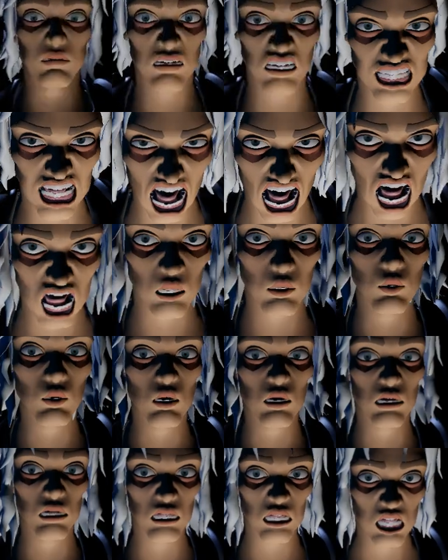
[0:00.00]

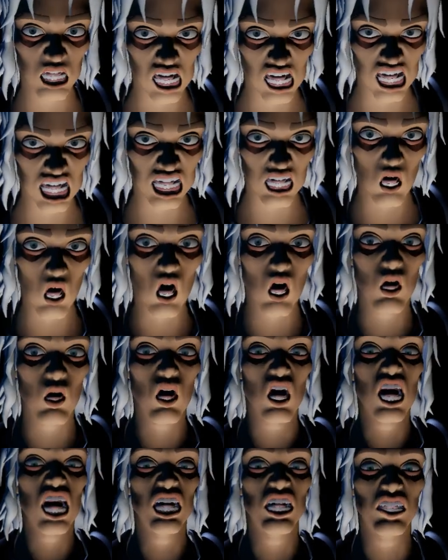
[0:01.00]
Darren, you
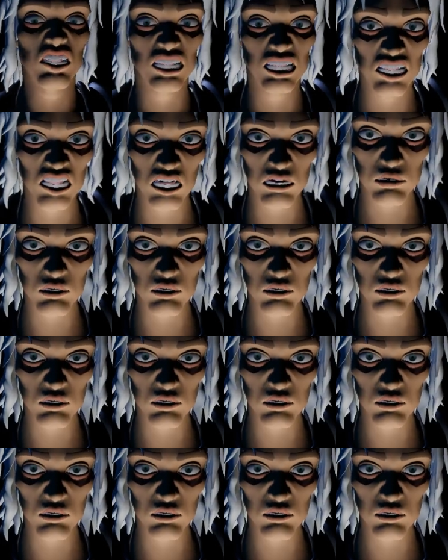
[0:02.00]
awake to